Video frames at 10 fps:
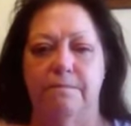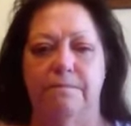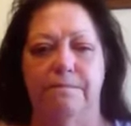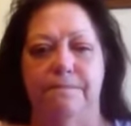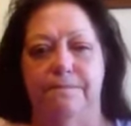
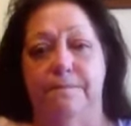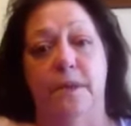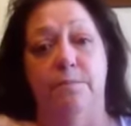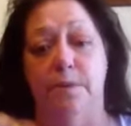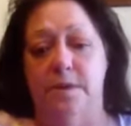Mmm,
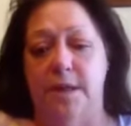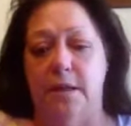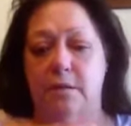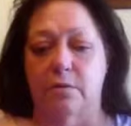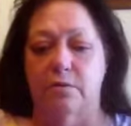puts
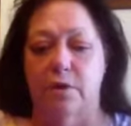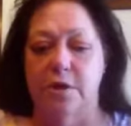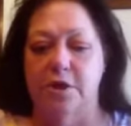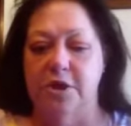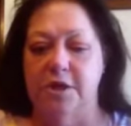that little
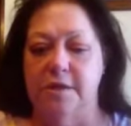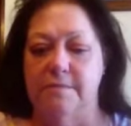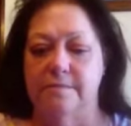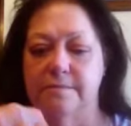crunch in it.